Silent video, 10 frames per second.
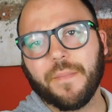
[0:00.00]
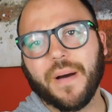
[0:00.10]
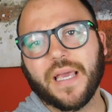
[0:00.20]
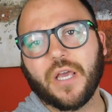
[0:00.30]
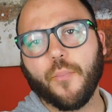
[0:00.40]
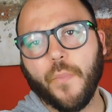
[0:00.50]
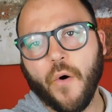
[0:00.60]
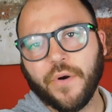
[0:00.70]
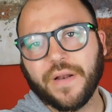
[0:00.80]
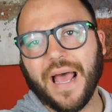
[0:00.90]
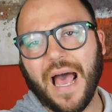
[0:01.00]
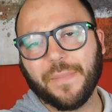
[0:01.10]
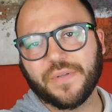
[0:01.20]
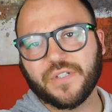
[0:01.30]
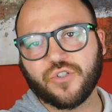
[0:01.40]
and my opponent
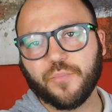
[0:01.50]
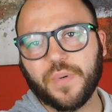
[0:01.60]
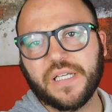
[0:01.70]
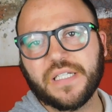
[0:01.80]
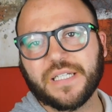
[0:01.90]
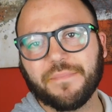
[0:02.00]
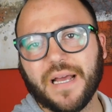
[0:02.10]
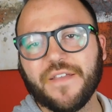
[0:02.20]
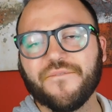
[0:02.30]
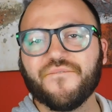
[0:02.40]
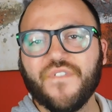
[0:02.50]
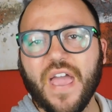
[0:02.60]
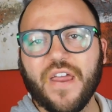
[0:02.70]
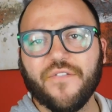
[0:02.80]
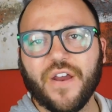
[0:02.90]
happens to be somebody
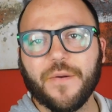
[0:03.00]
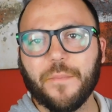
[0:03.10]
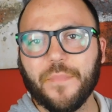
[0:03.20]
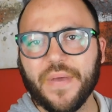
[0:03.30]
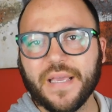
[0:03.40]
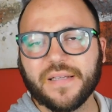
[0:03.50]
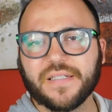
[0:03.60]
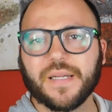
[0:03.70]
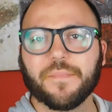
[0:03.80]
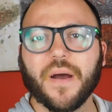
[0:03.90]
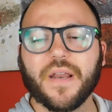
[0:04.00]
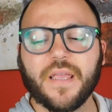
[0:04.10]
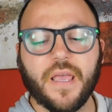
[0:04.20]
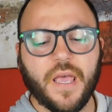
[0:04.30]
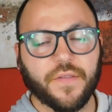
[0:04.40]
very, very big,
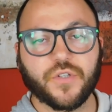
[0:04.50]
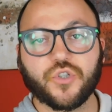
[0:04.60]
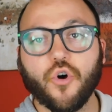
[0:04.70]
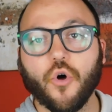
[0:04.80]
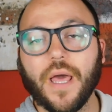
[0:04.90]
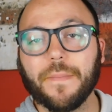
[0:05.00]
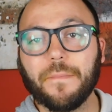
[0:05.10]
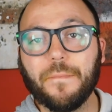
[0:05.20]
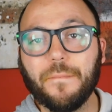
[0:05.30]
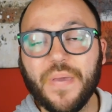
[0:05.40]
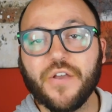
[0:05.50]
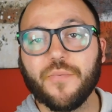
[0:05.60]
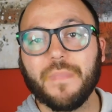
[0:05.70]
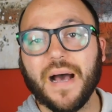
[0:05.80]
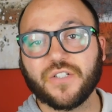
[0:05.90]
somebody that's got like
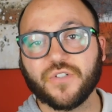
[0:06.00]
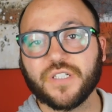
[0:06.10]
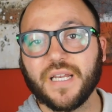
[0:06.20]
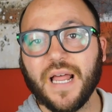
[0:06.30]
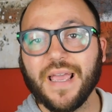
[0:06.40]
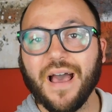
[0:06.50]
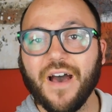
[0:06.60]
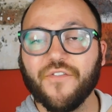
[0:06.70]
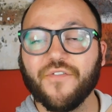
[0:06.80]
bigger muscles than I have